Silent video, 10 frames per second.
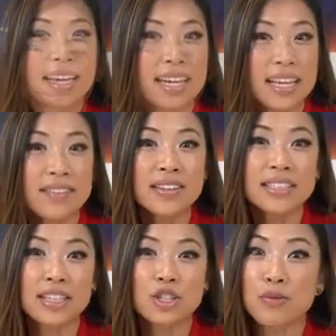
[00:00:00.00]
They could
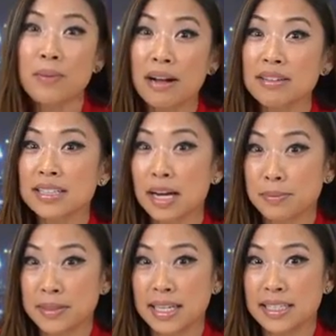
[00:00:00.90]
even send you balance
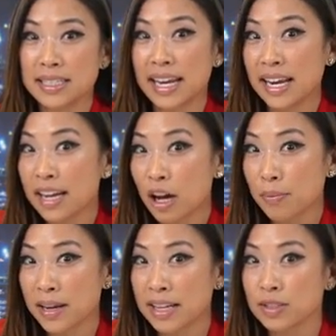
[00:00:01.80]
updates and
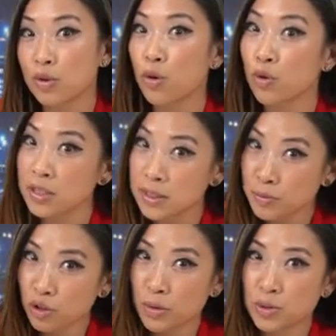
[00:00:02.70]
help cancel old
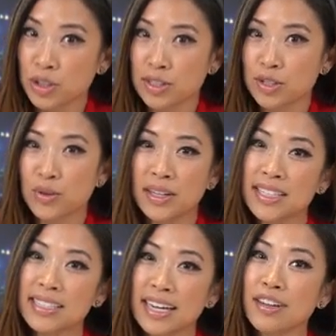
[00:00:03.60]
subscriptions so you
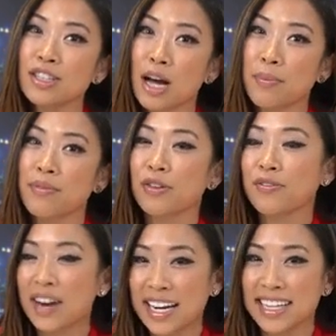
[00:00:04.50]
could stay on top of
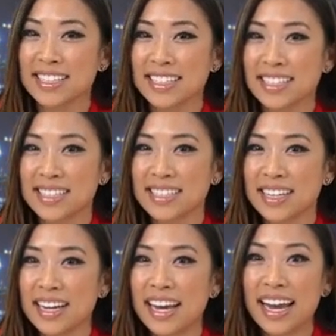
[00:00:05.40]
your
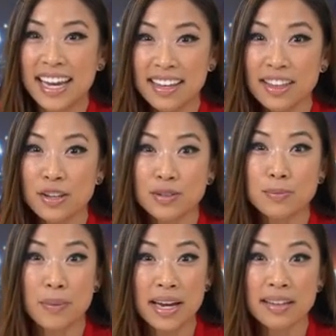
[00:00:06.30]
finances. And they
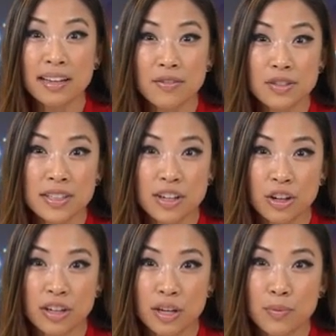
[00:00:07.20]
use bank-level
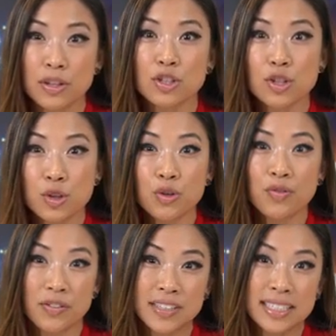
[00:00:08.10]
security with
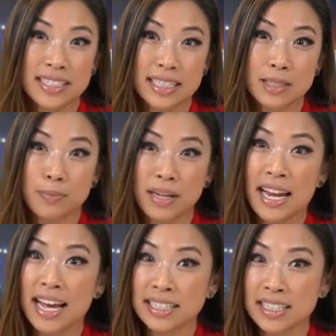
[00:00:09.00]

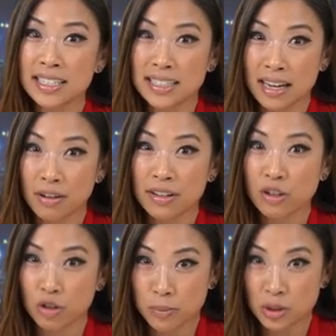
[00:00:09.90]
256-bit
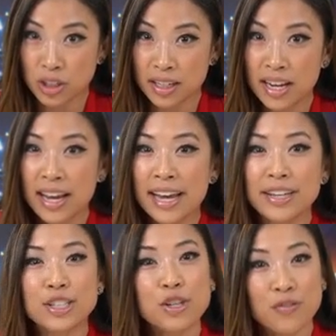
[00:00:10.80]
SSL encryption
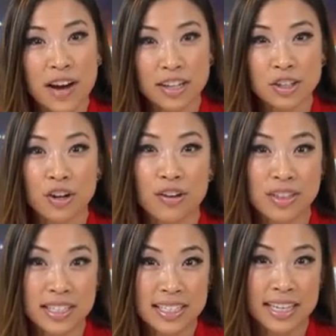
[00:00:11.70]
and two-factor
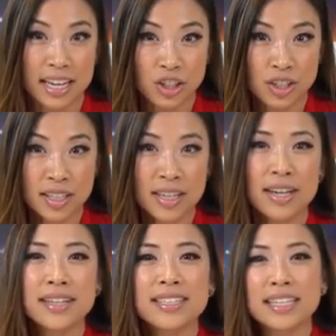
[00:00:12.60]
authentication
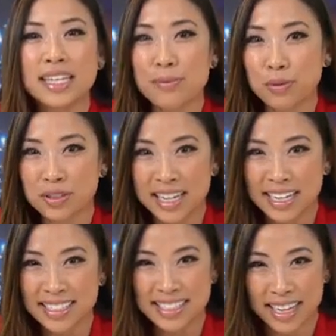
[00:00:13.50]
to keep your
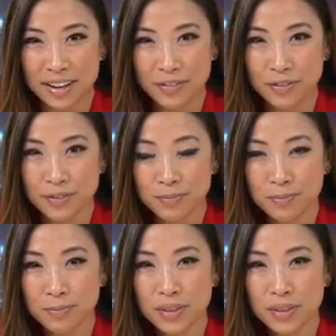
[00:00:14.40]
data safe.